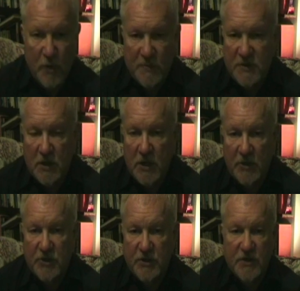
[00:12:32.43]
purpose of the
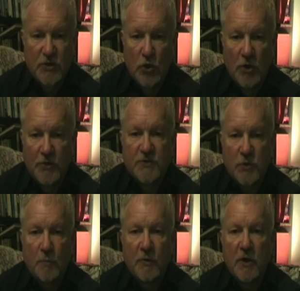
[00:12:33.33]
clutch. It does not
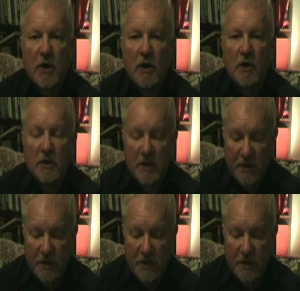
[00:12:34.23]
stop the car.